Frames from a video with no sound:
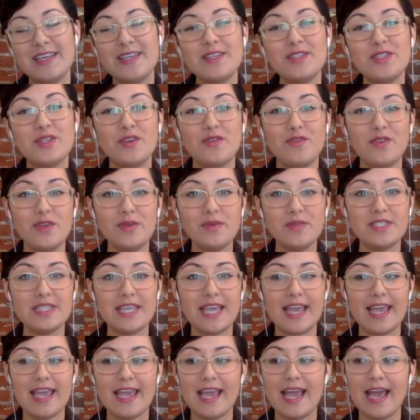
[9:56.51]
So if you
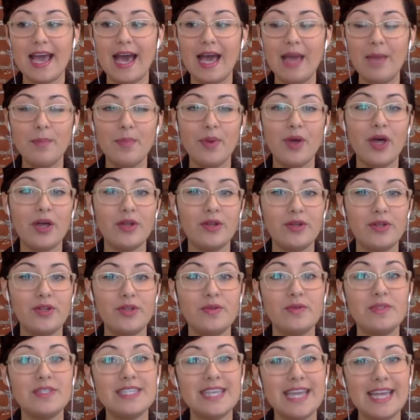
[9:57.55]
say, I bought
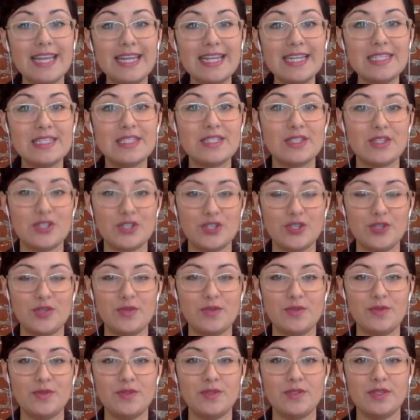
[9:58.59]
new tennis
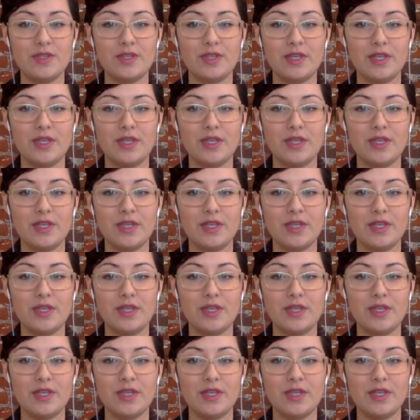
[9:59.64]
shoes,